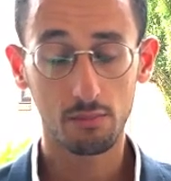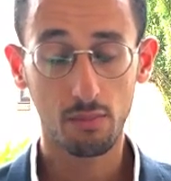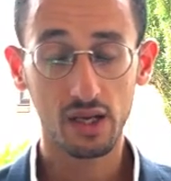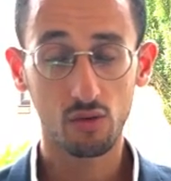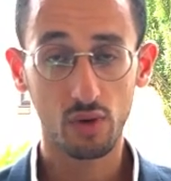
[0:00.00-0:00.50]

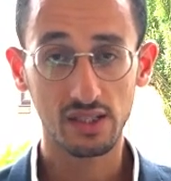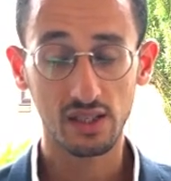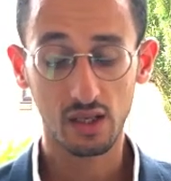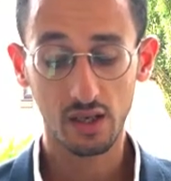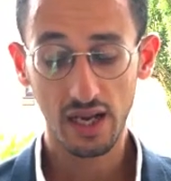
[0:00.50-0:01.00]

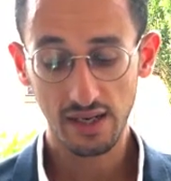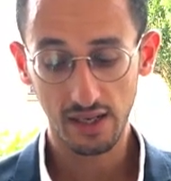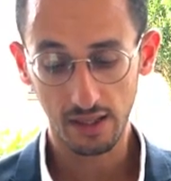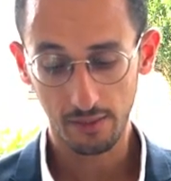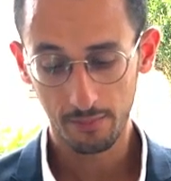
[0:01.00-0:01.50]
migrating
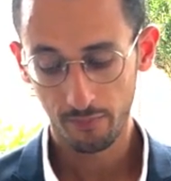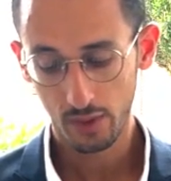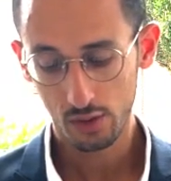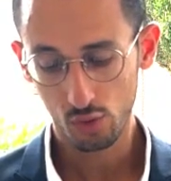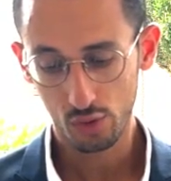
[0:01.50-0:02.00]
cranially.
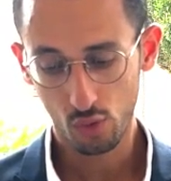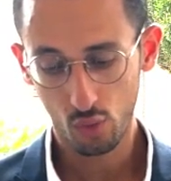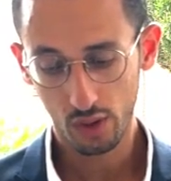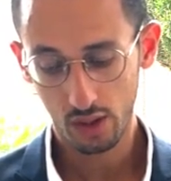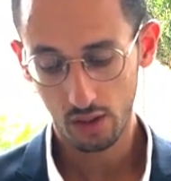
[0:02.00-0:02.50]
So it's
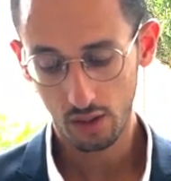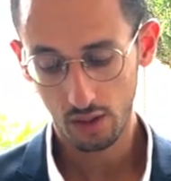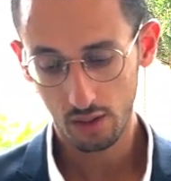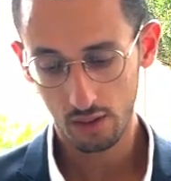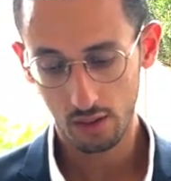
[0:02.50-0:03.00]
going
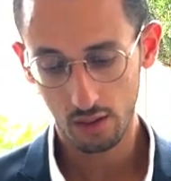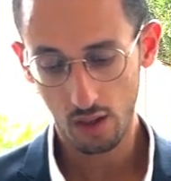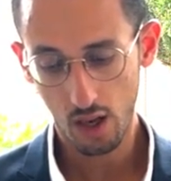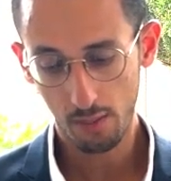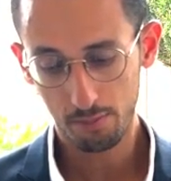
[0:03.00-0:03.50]

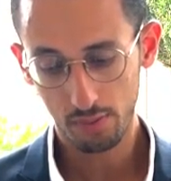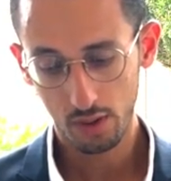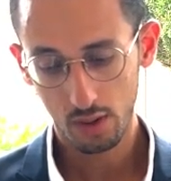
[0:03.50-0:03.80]
up